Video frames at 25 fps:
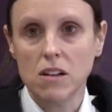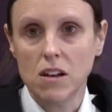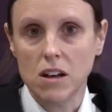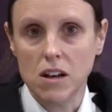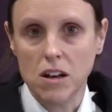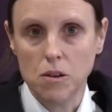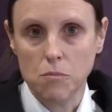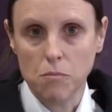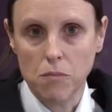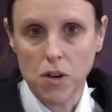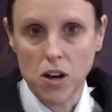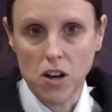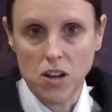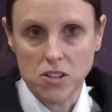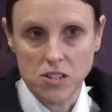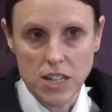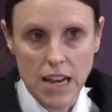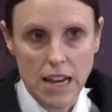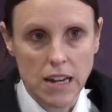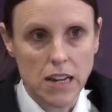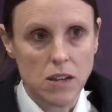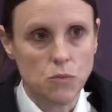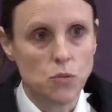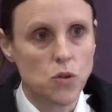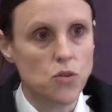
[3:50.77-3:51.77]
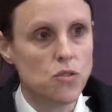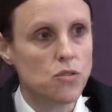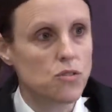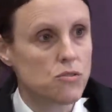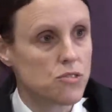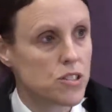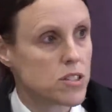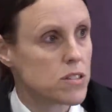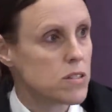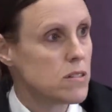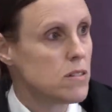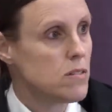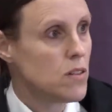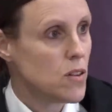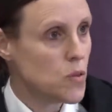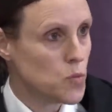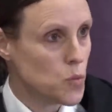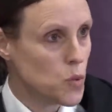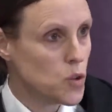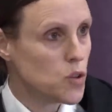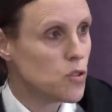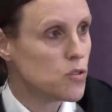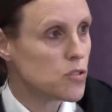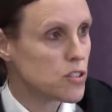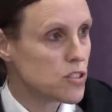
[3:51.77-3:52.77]
her daily
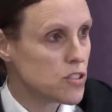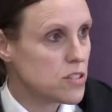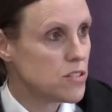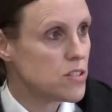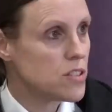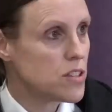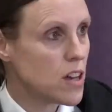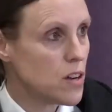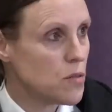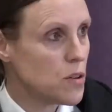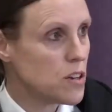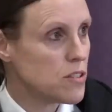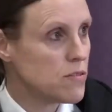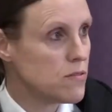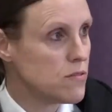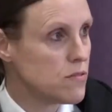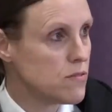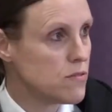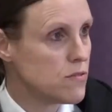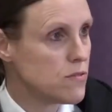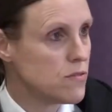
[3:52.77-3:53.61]
walks and so on.